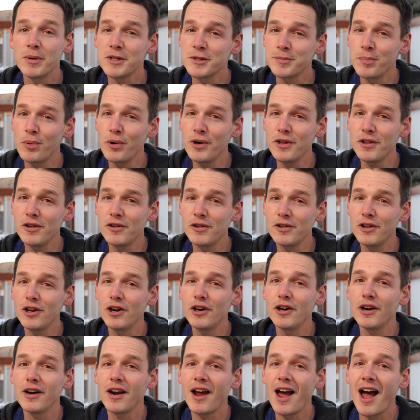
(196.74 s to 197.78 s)
But spoiler
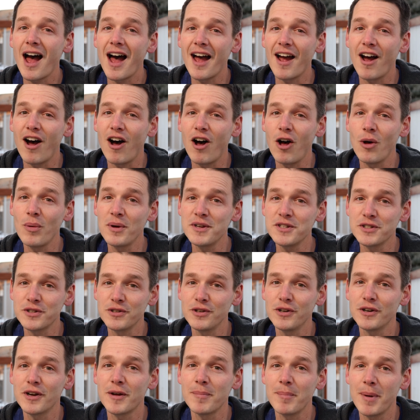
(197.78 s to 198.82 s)
alert, I always
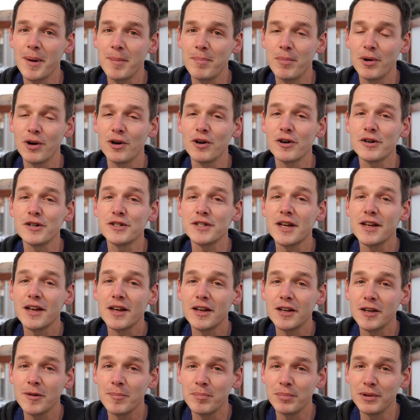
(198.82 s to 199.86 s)
cook my burgers
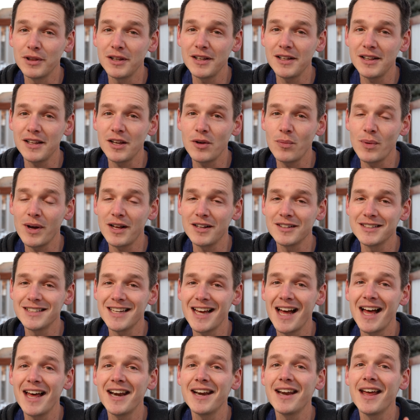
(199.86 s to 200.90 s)
completely well
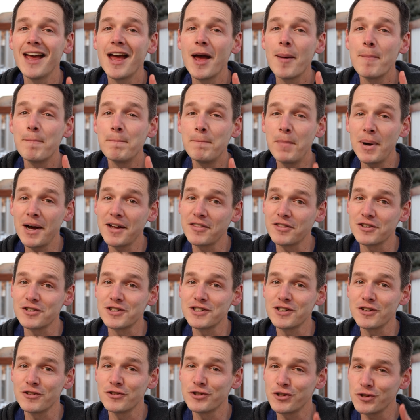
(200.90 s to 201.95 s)
done, but they're
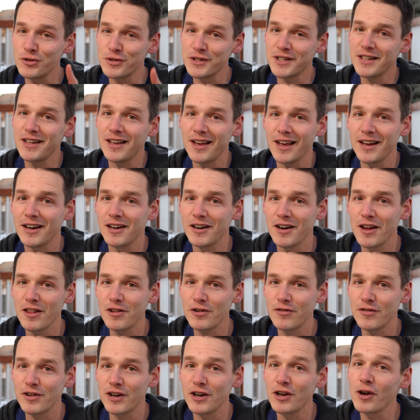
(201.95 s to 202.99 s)
still juicy. In
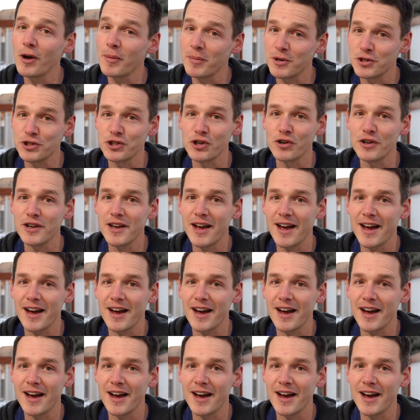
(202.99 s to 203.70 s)
another video, I'm going to show you